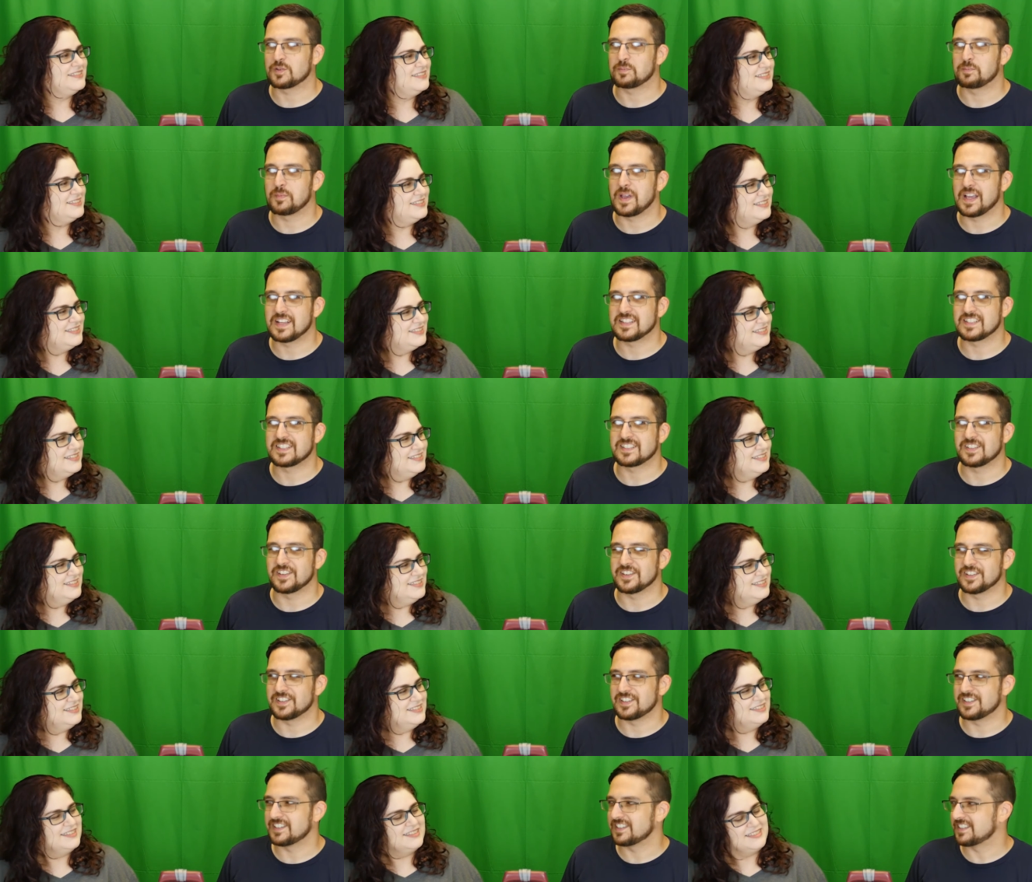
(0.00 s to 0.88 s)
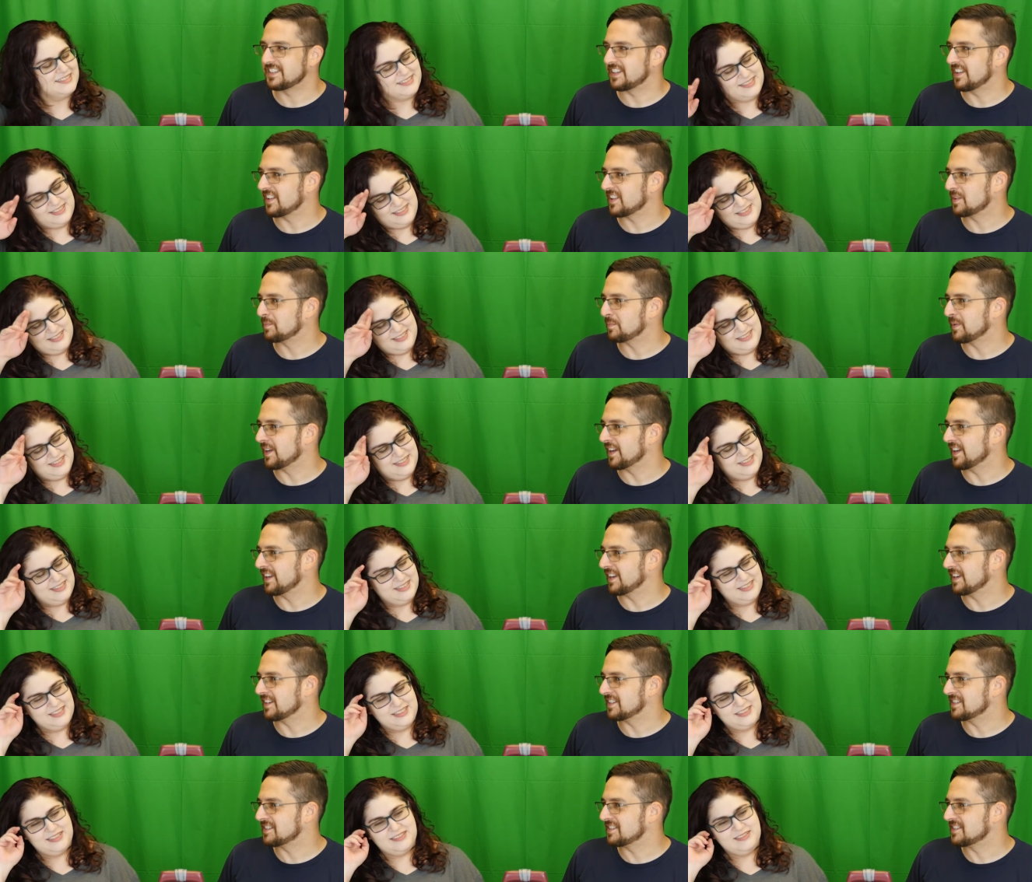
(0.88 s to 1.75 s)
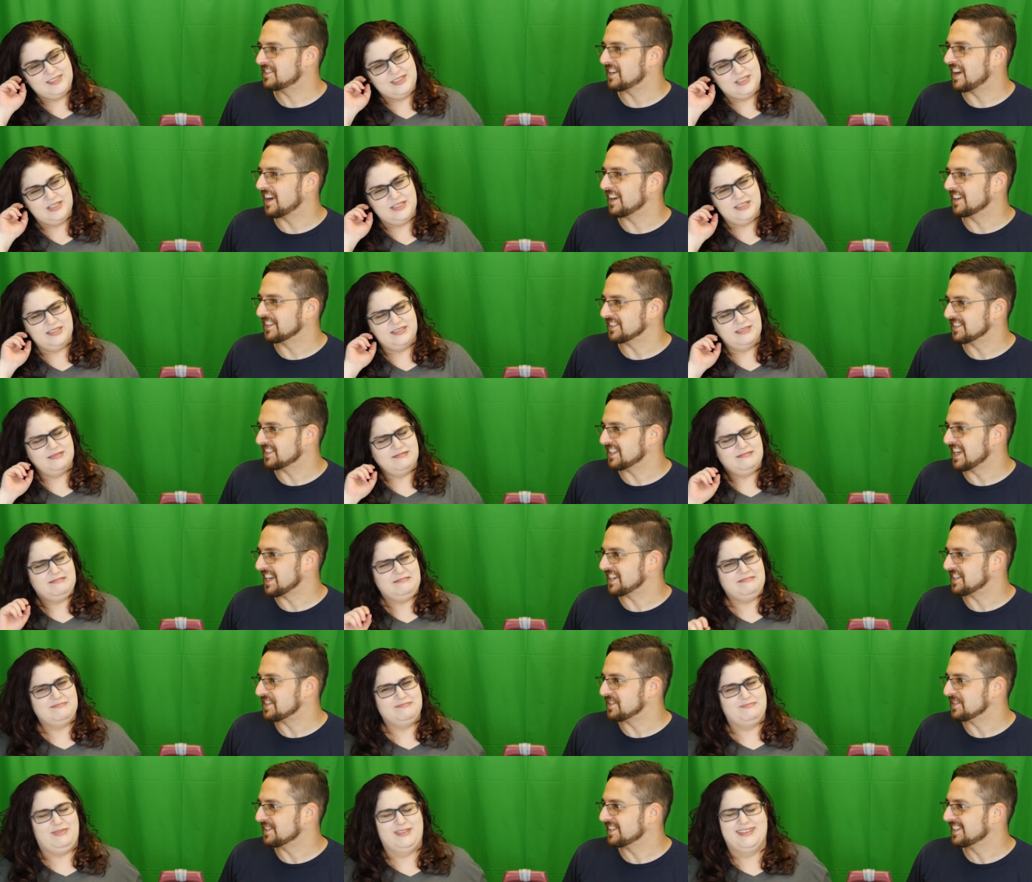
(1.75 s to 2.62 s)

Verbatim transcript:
Speaker 1: with manslaughter, death by child statue.